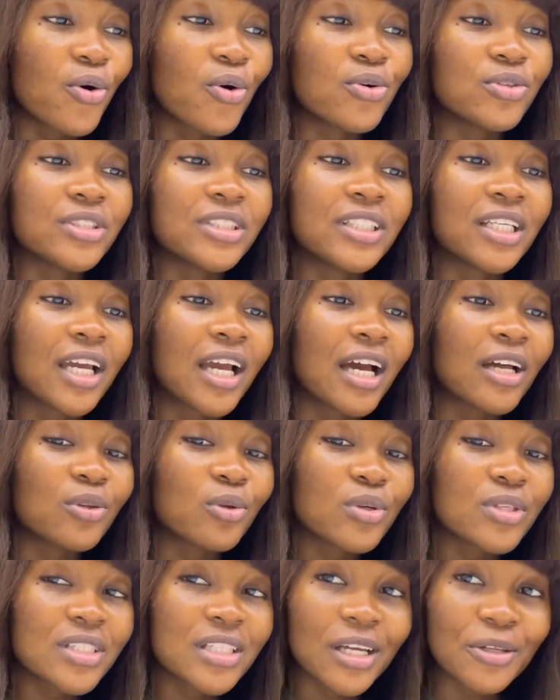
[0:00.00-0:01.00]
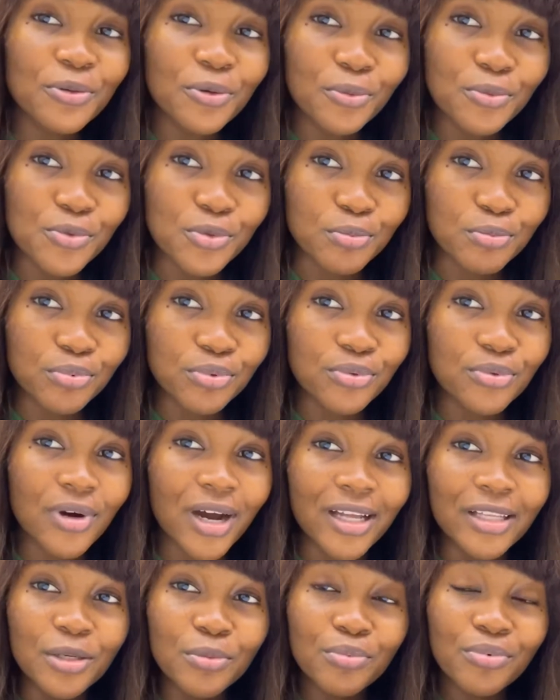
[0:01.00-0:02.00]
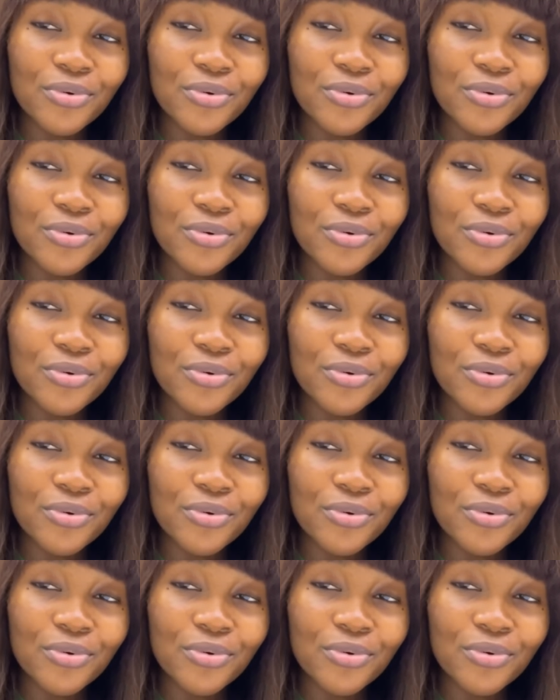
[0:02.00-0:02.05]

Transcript: or they cannot stand up to pull and they